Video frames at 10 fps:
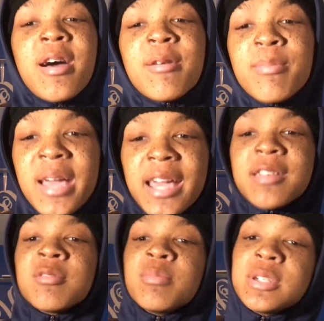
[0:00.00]
I'm back in the
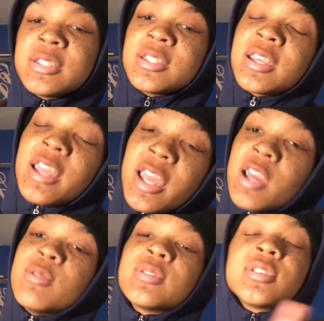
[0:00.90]
building
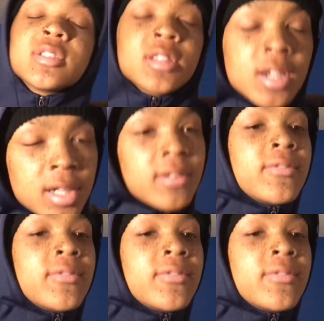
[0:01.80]
again with another